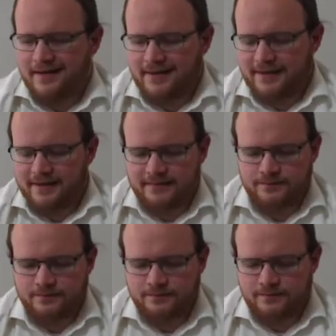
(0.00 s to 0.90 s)

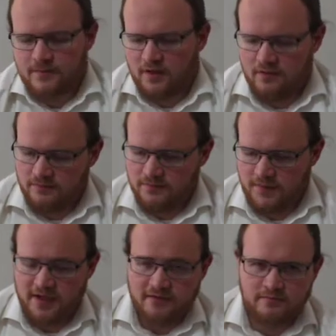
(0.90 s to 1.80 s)

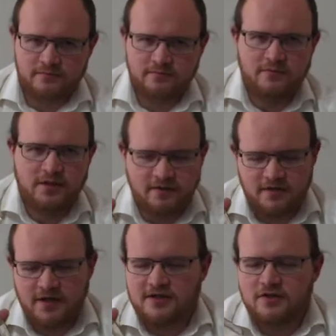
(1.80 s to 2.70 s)
I nearly
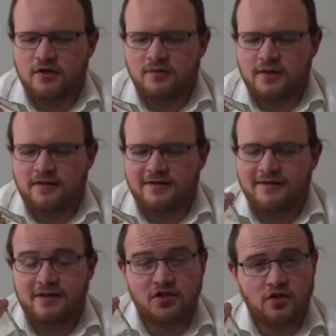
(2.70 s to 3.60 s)
forgot to talk about
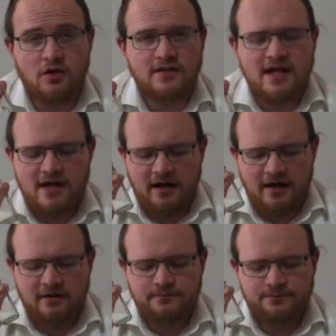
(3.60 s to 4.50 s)
the salt.
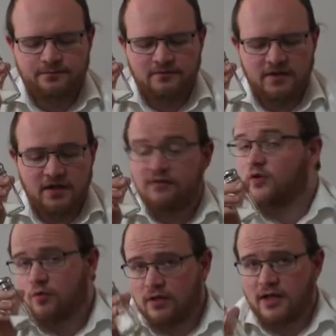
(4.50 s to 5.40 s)
If
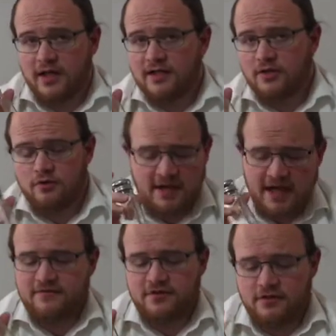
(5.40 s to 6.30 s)
you would like, you don't
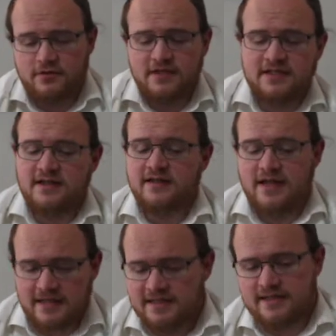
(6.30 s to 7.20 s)
have to do this, it's not
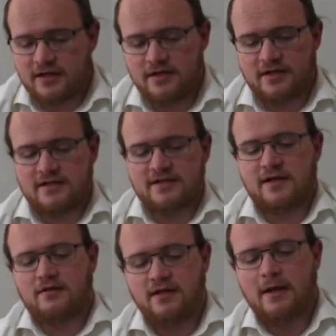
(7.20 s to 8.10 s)
necessary
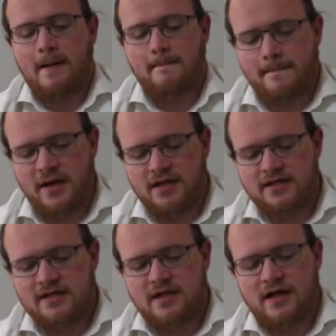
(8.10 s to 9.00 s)
necessarily,
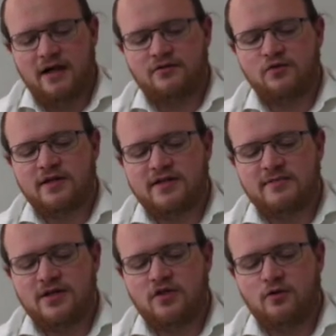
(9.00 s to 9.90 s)
but if you would like to
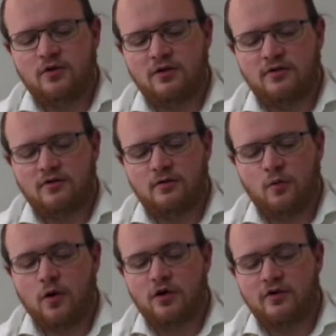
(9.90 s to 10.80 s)
make your
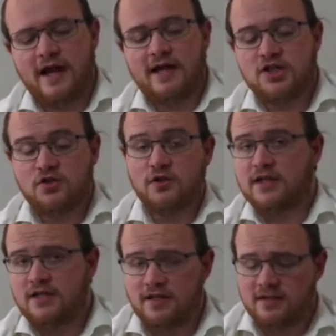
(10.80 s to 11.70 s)
water extra
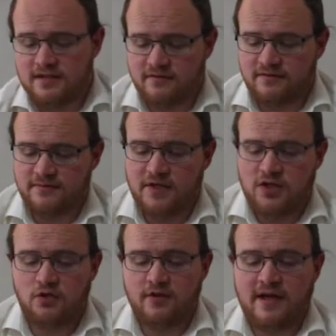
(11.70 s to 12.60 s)
conductive,
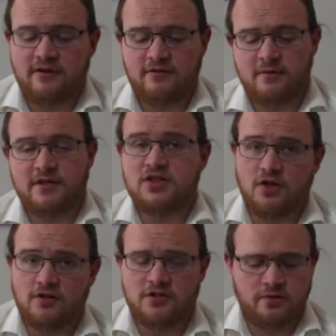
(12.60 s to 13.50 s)
you could add a little bit of
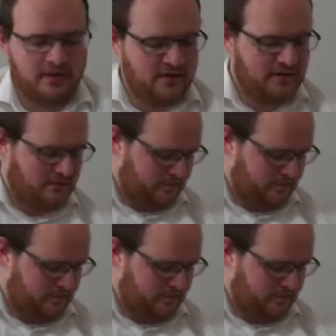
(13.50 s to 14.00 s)
salt to it. So,